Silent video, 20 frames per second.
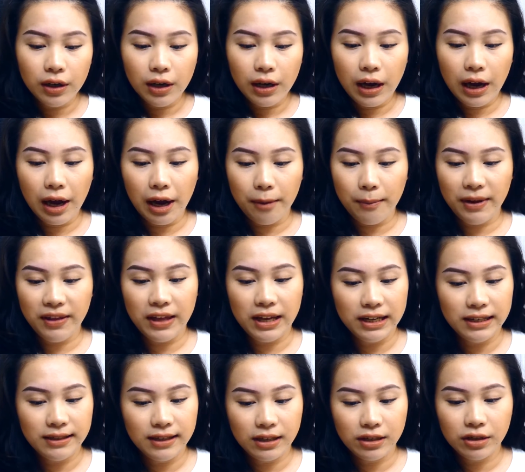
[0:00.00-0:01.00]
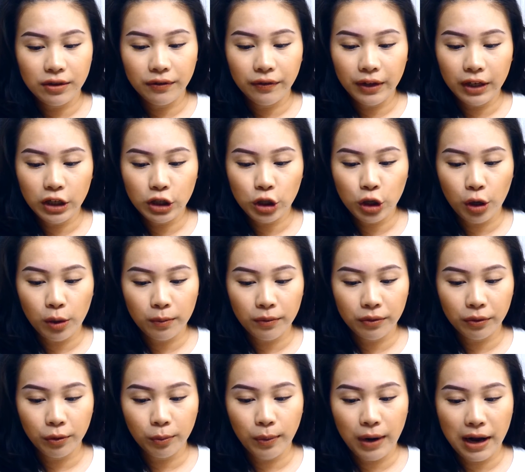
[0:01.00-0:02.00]
And then it says to finish, comb
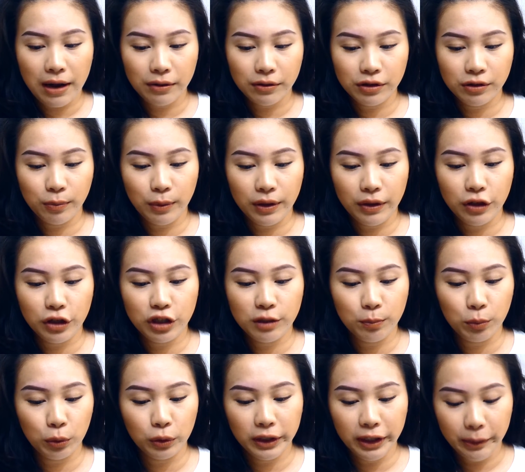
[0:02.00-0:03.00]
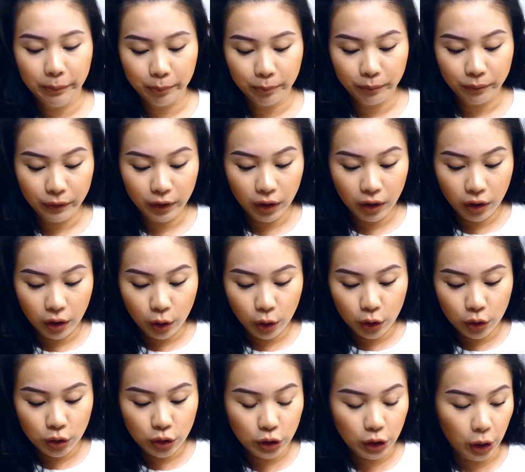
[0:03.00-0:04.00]
through brows with the spoolie.
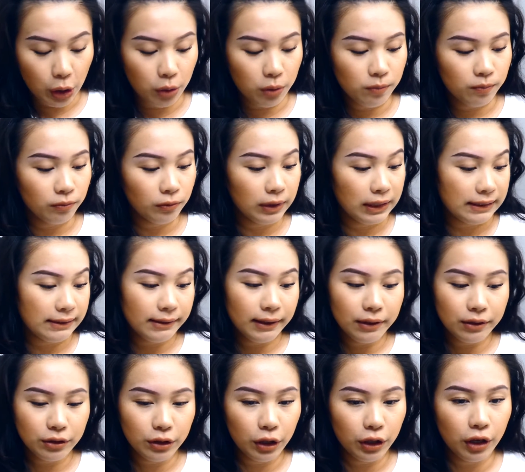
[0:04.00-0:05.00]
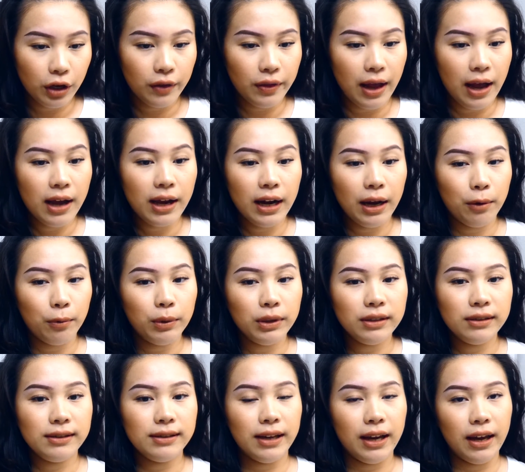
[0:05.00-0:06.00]
So let's get started on that. I
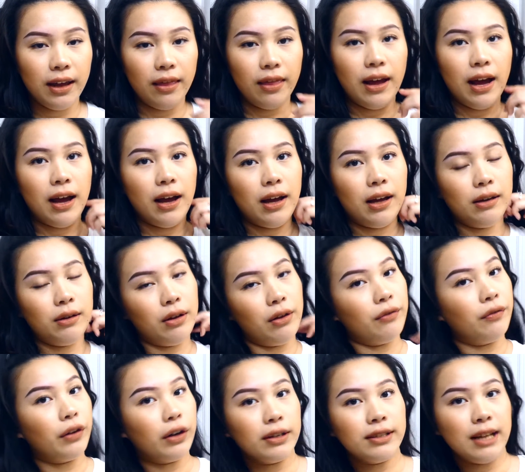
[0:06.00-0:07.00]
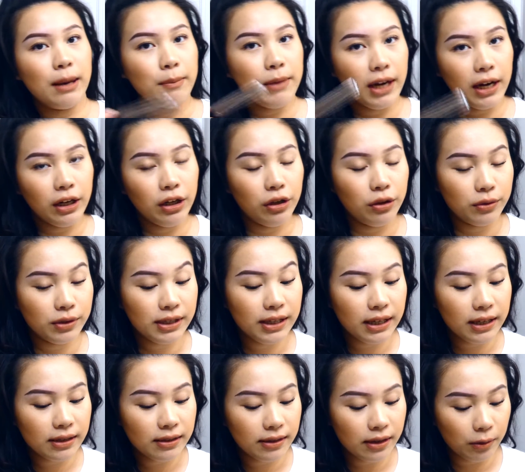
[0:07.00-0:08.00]
will say that the first time that I used
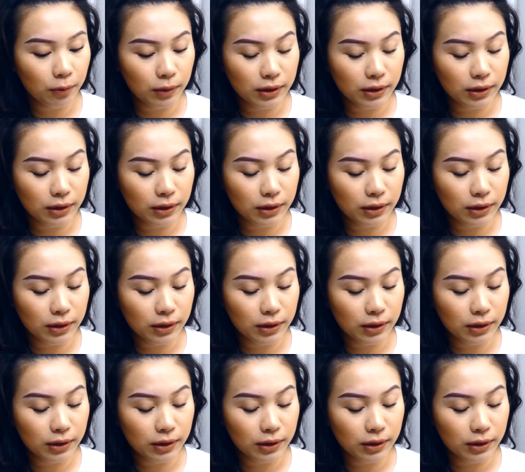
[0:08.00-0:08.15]
this, it